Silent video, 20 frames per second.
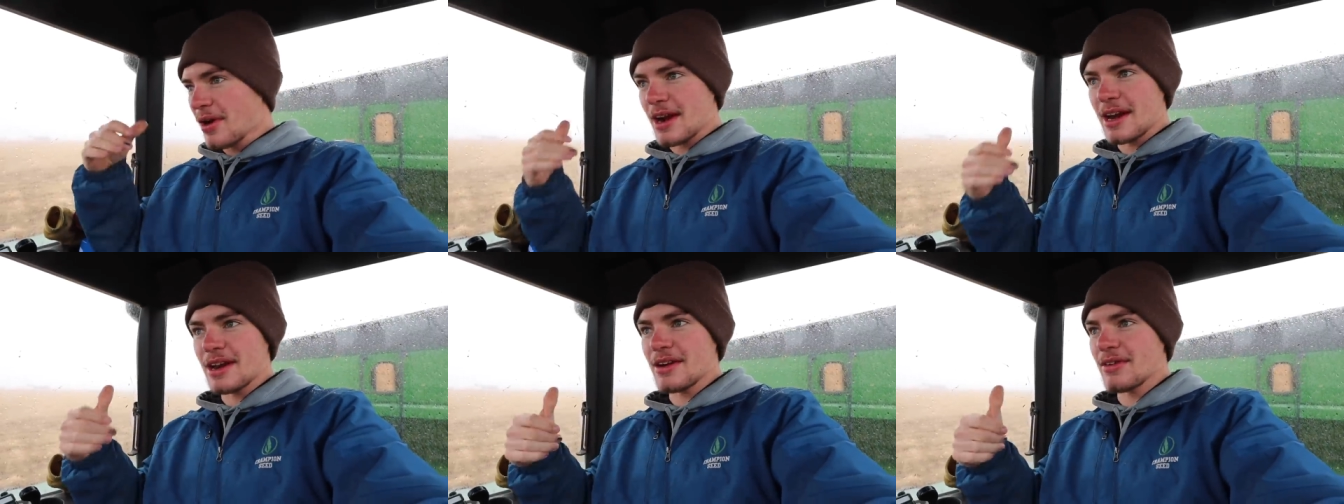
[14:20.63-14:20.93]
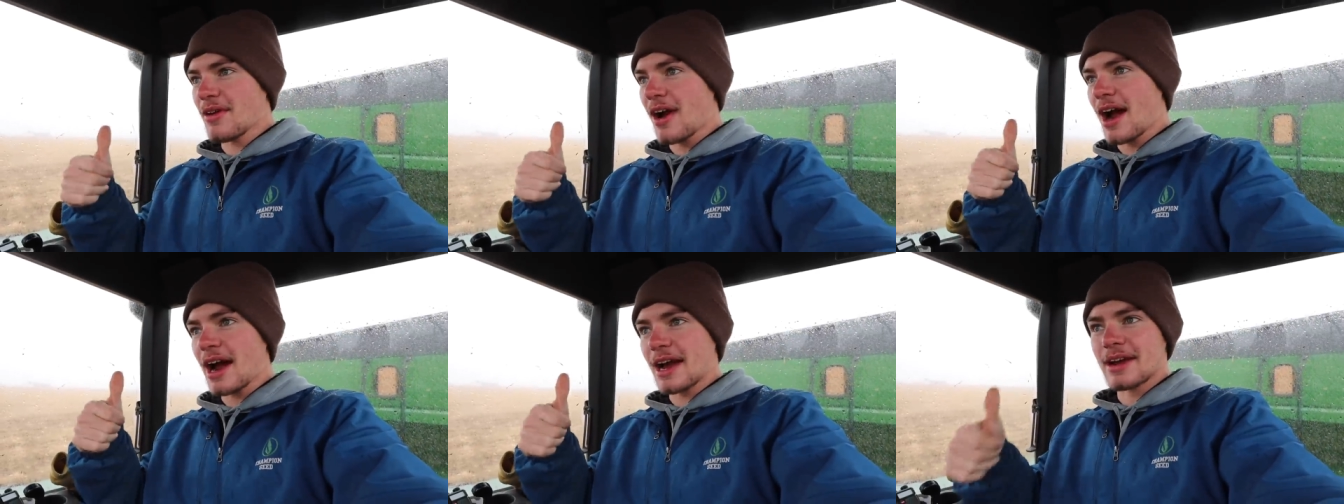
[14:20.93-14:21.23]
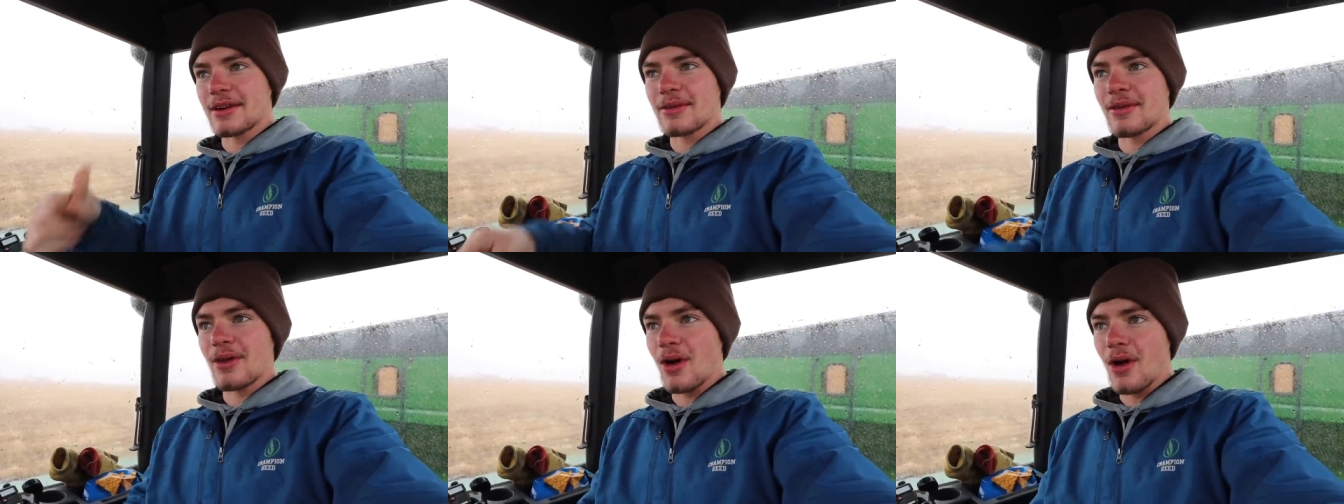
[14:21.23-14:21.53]
ready to
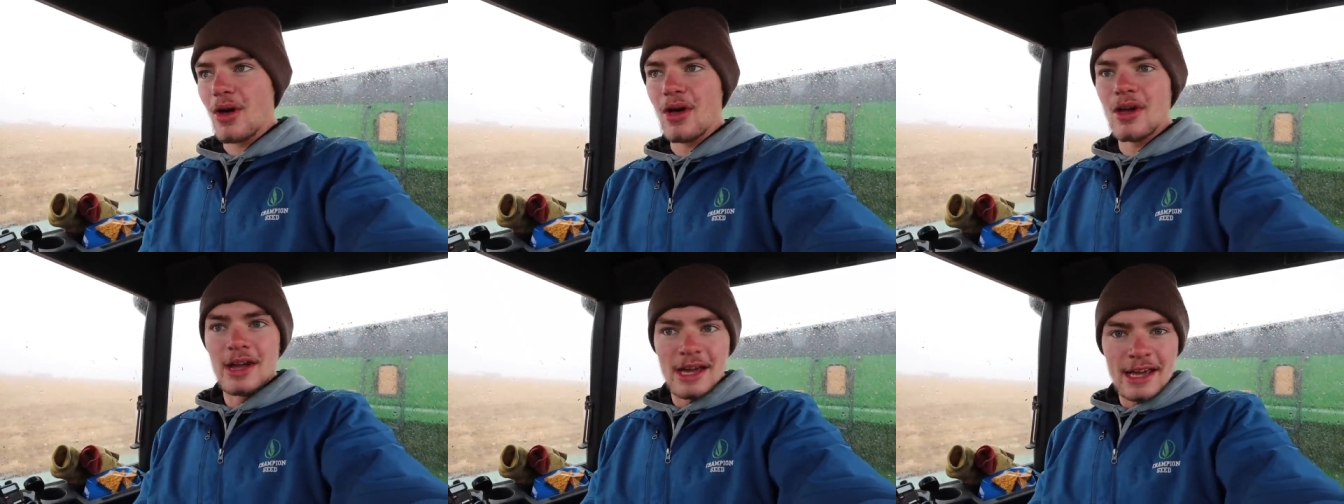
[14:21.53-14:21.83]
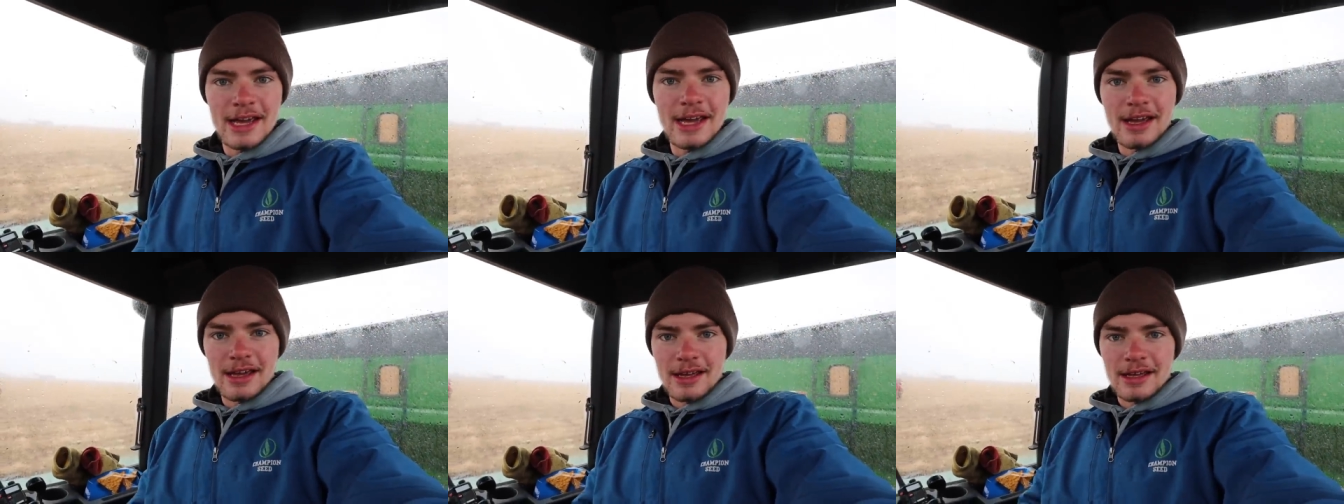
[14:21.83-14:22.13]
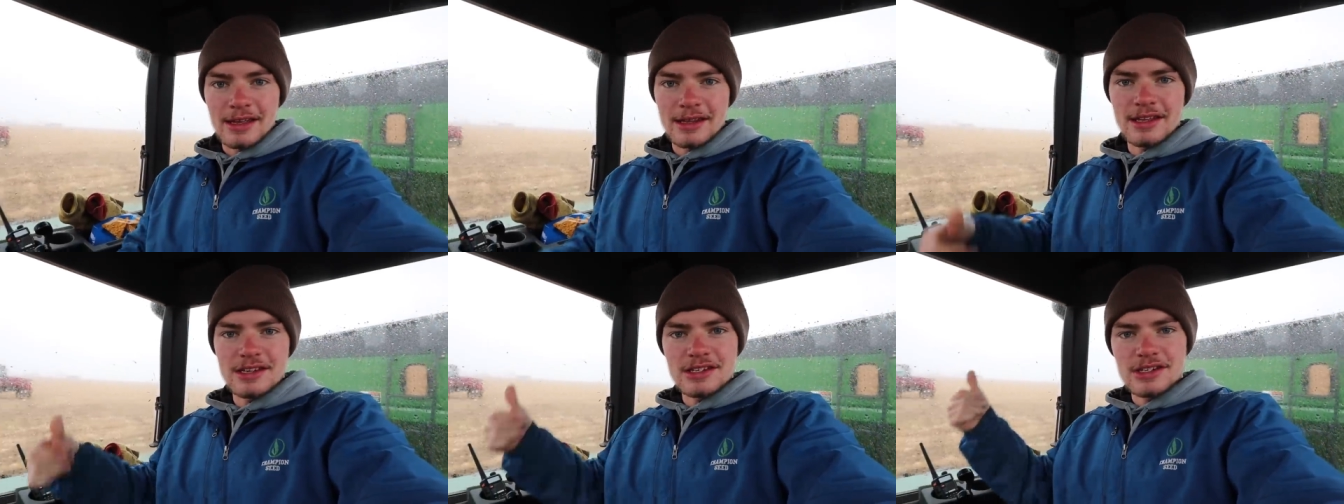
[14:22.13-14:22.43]
rock and roll,
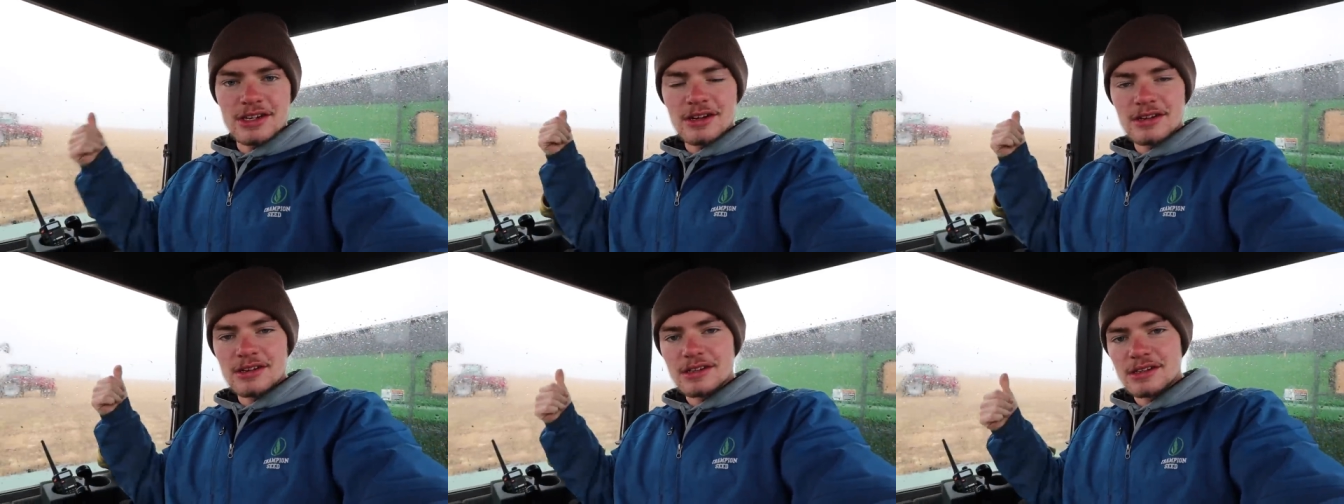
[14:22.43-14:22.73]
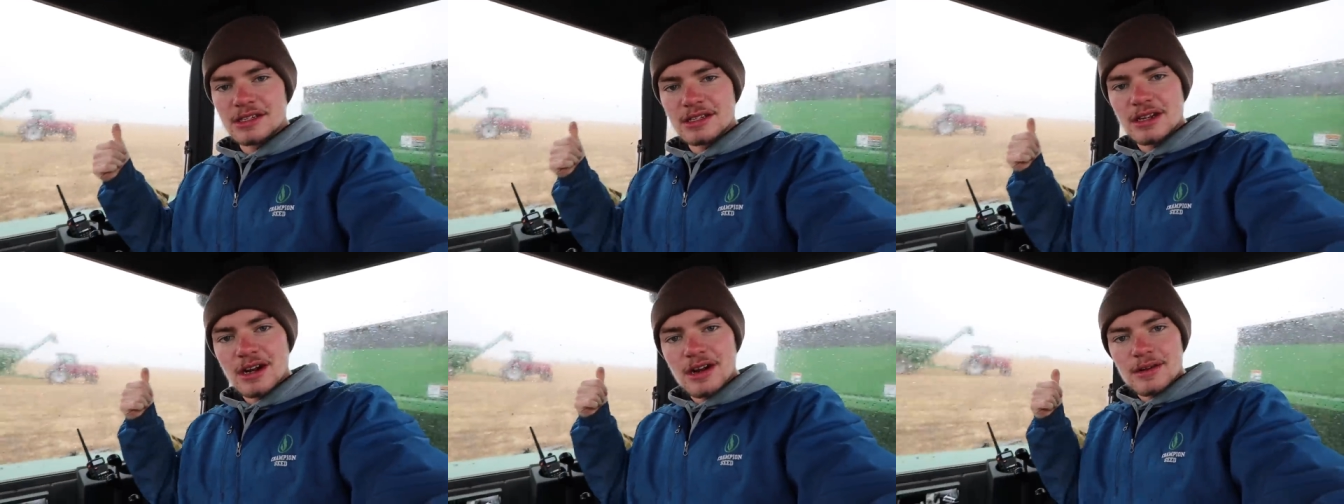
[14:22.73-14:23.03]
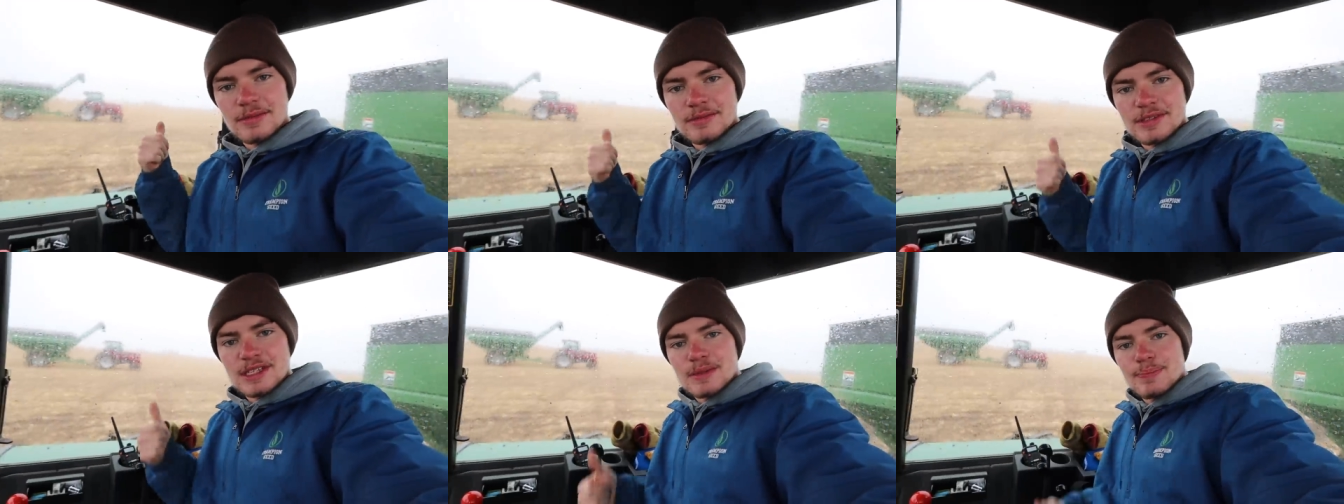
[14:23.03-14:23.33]
and then started to
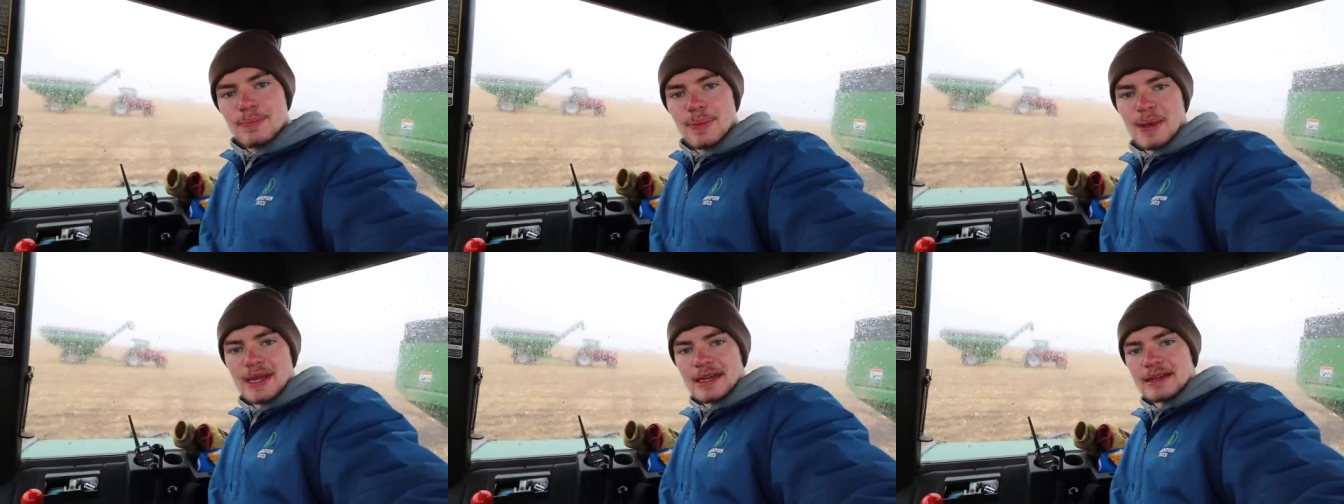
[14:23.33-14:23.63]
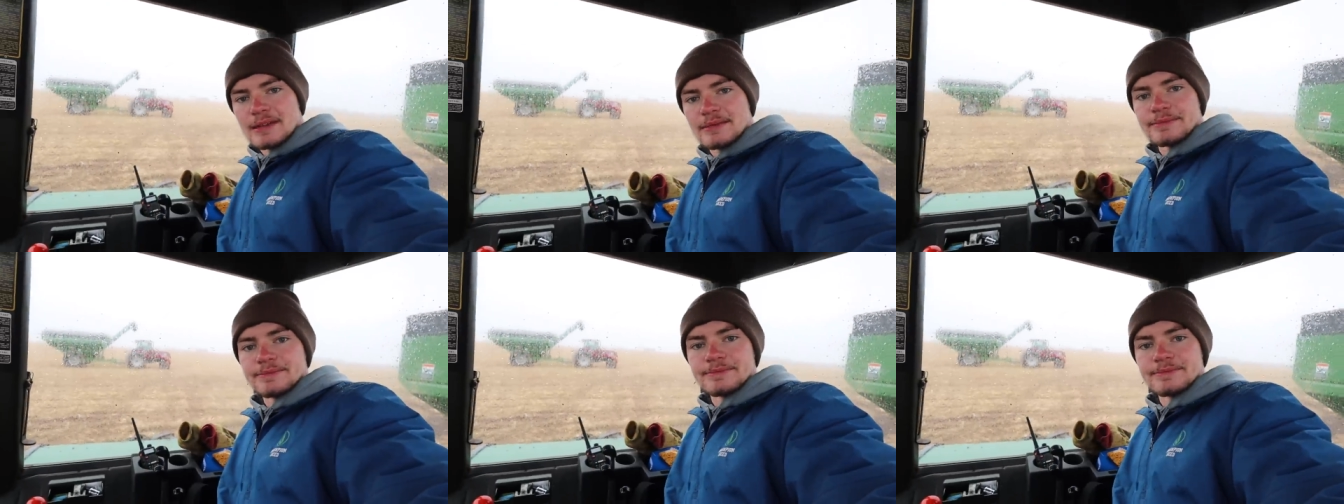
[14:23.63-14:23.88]
start spitting.